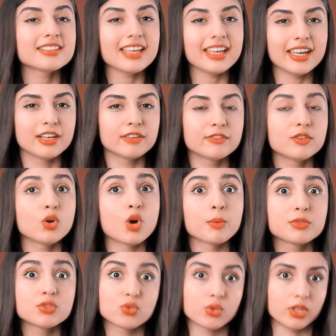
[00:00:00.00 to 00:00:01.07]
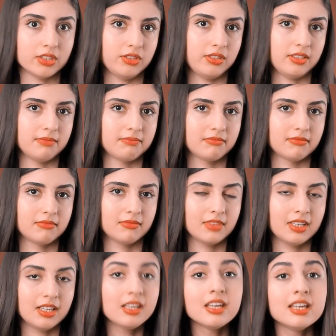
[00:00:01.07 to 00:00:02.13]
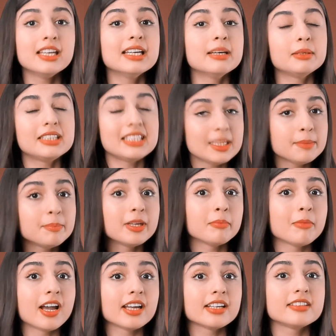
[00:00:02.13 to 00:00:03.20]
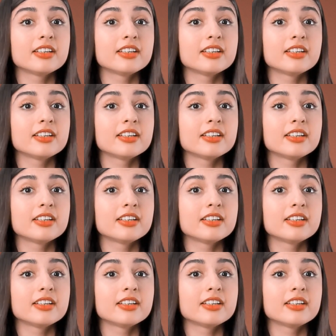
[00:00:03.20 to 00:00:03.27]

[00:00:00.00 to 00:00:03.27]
airflow obstruction. Keep in mind